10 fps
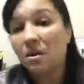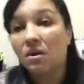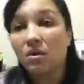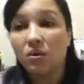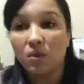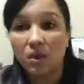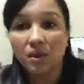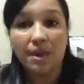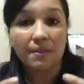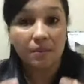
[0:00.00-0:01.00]
or you are
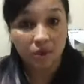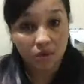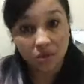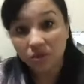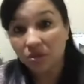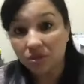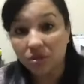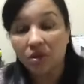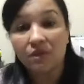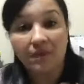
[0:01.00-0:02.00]
in a merge
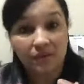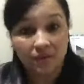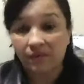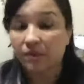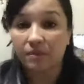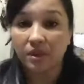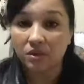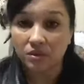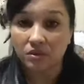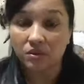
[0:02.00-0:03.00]
of a
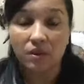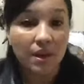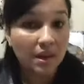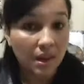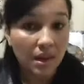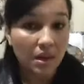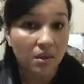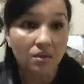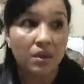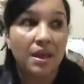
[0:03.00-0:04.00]
transformation. Right
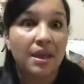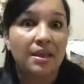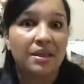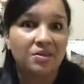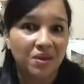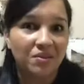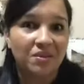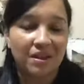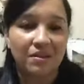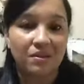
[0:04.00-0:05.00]
now, they're trying to
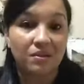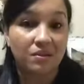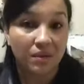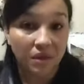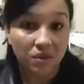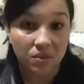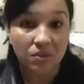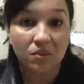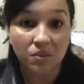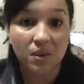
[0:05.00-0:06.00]
tell you you need to
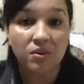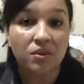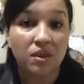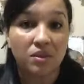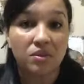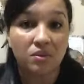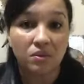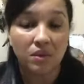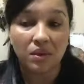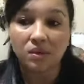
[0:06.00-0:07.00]
do what you need to
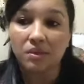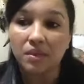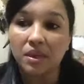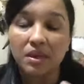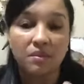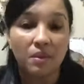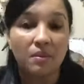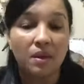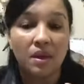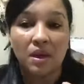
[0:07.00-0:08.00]
do. If something is being
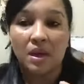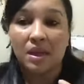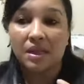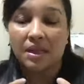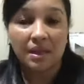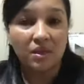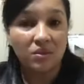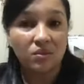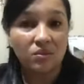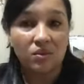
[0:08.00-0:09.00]
telling
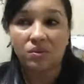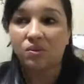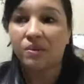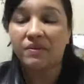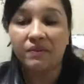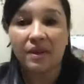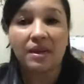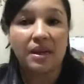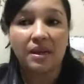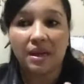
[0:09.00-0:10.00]
you, or you've been feeling
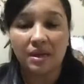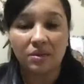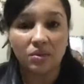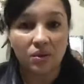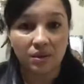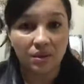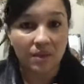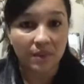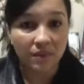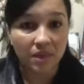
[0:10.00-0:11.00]
like I need to learn
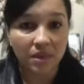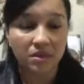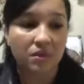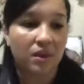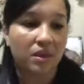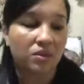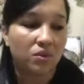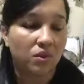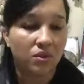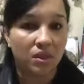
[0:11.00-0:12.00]
about this, or I need to
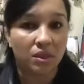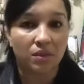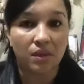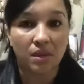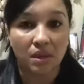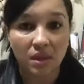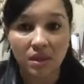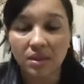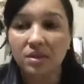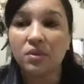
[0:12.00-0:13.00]
concentrate in
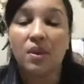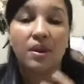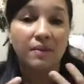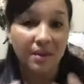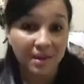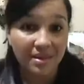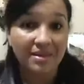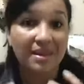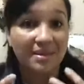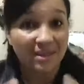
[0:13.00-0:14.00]
this, whatever it is
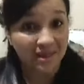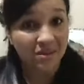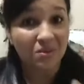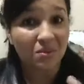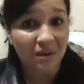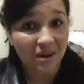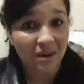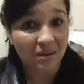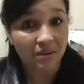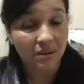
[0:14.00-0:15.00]
they're telling you right
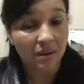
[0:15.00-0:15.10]
now,